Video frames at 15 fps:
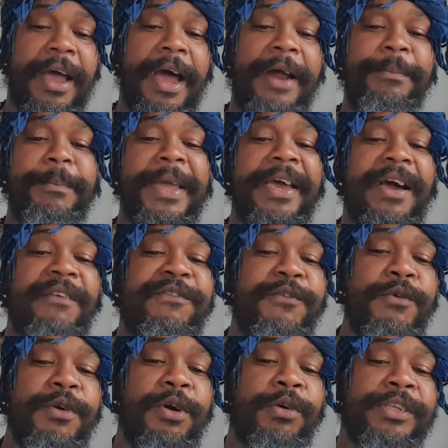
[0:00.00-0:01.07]
and make a
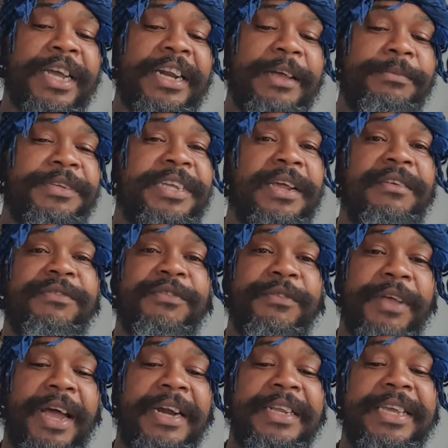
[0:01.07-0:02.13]
fool out of themselves
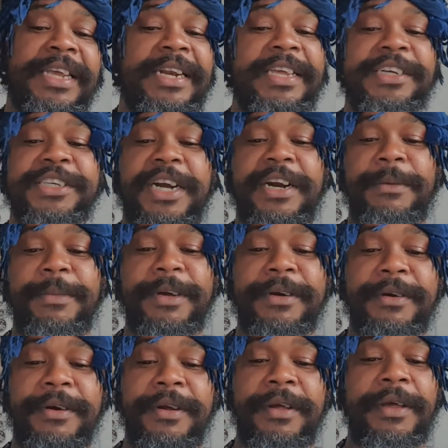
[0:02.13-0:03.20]
and kill each other, man.